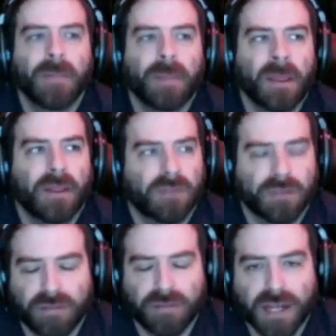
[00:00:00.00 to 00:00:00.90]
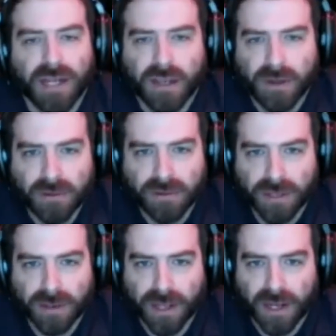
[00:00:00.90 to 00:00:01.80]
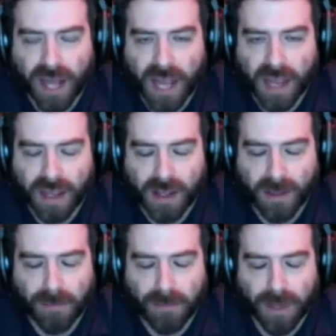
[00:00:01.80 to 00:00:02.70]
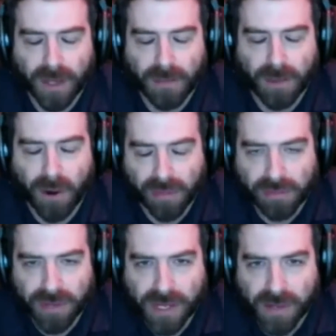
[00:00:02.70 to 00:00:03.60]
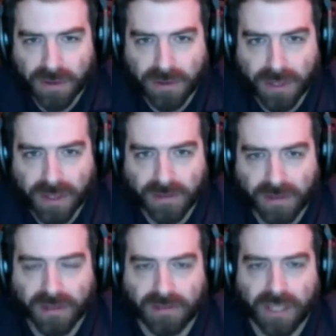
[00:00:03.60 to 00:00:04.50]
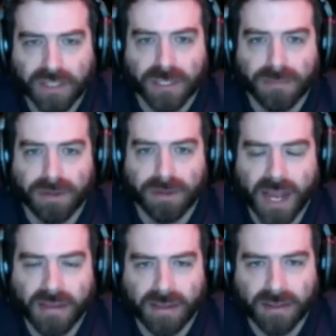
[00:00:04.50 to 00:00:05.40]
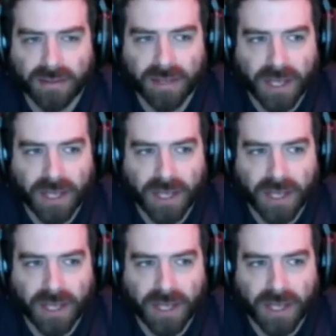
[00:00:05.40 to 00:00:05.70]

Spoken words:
there's a scene I use in part 3 during the section about ISIS,